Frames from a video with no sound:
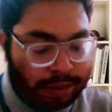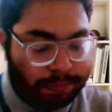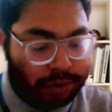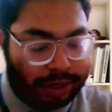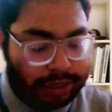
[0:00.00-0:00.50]

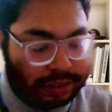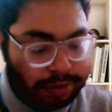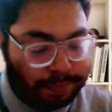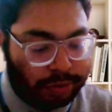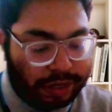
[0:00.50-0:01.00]
It is
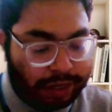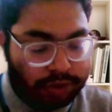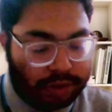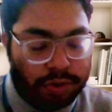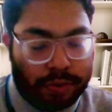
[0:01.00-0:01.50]
computed from the
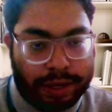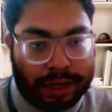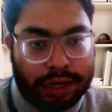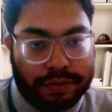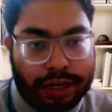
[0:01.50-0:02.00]
numerical
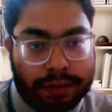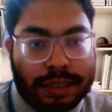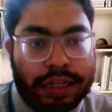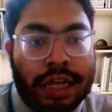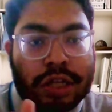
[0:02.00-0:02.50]
variable.
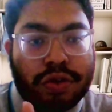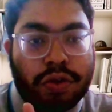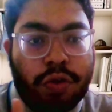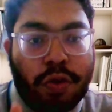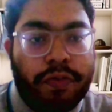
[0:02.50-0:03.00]
So
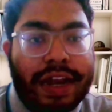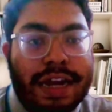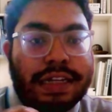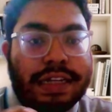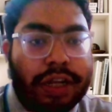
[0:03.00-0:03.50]
covariance
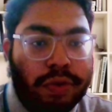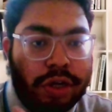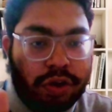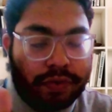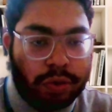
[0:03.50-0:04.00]
has a unit of
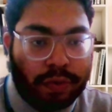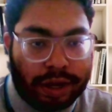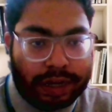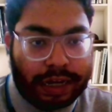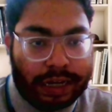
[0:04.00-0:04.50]
the
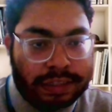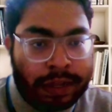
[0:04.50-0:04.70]
quantities.